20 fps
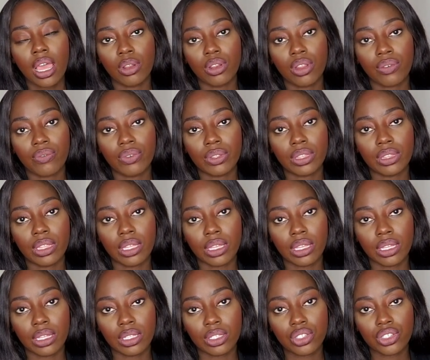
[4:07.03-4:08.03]
look for
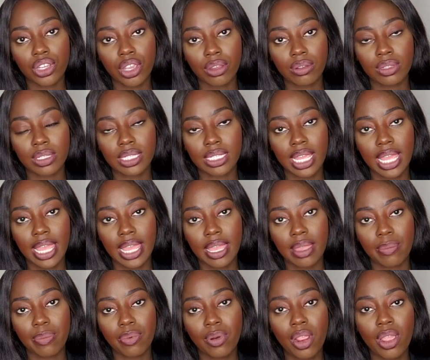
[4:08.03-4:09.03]
the Jones
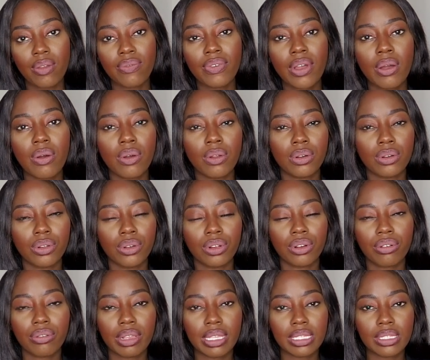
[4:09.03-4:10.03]
Day profile on
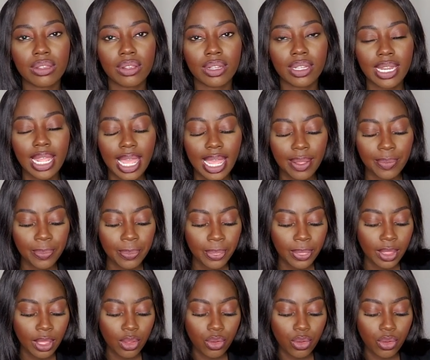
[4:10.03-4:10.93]
lawcareers.net,